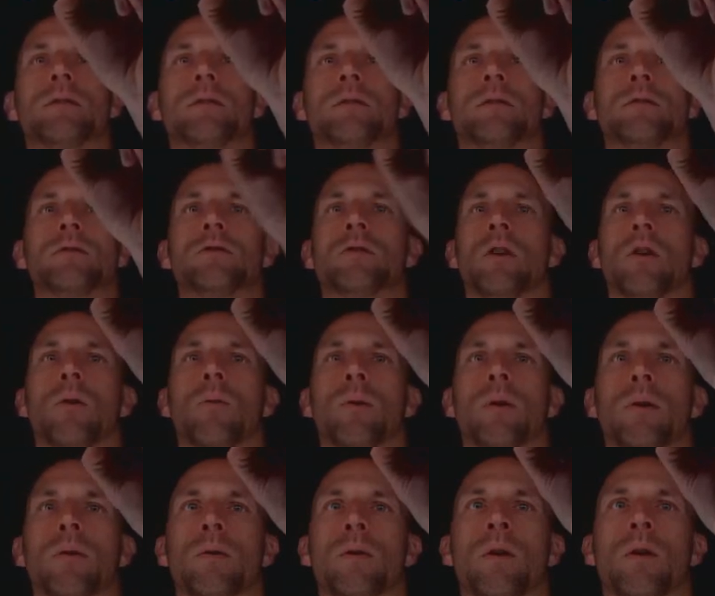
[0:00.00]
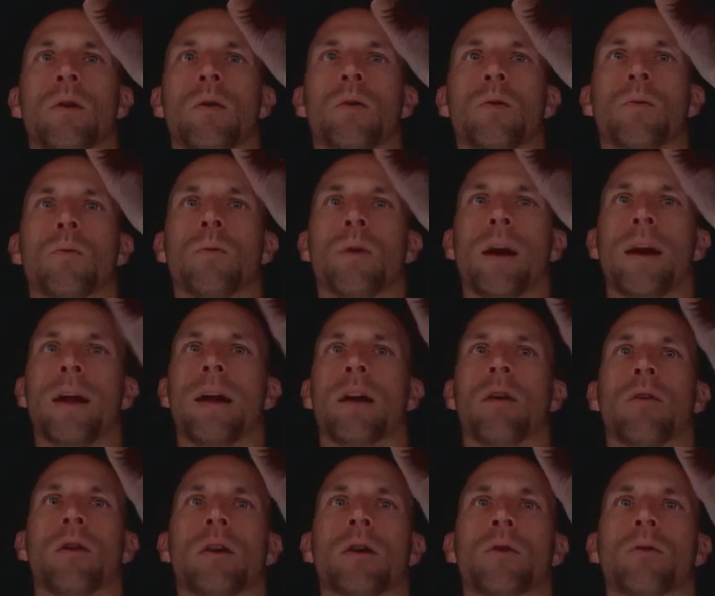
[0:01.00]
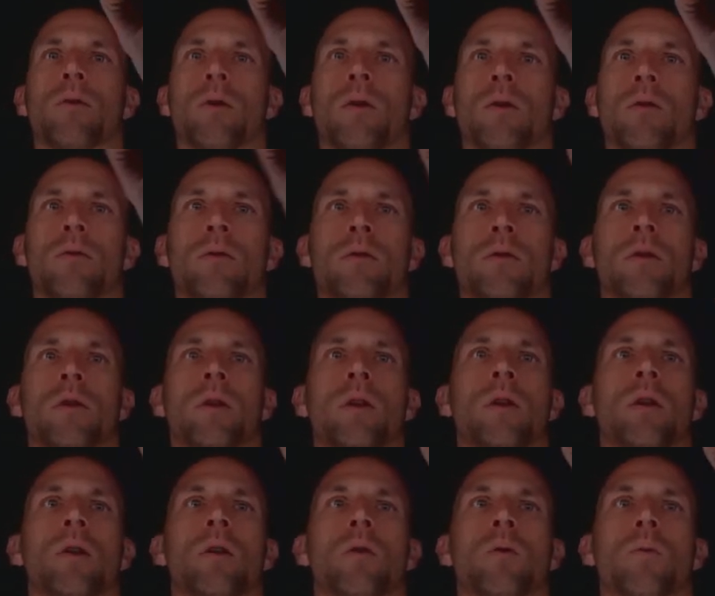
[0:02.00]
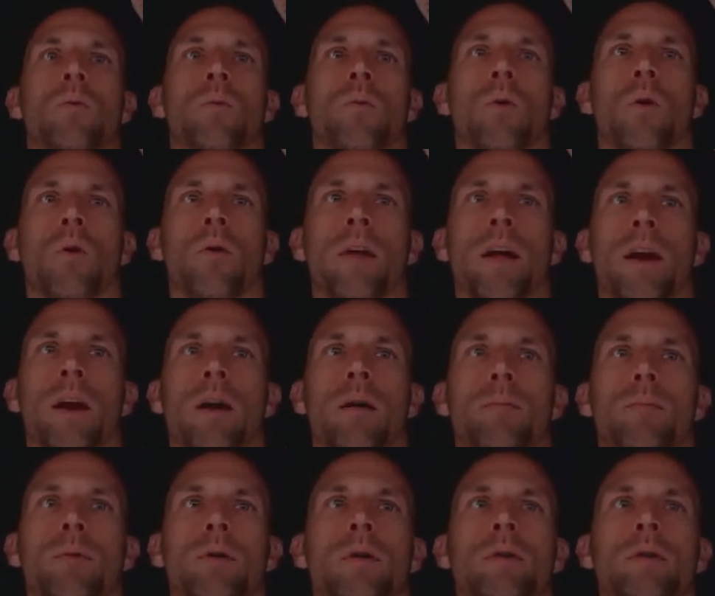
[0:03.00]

So we write out our integral, roll that up,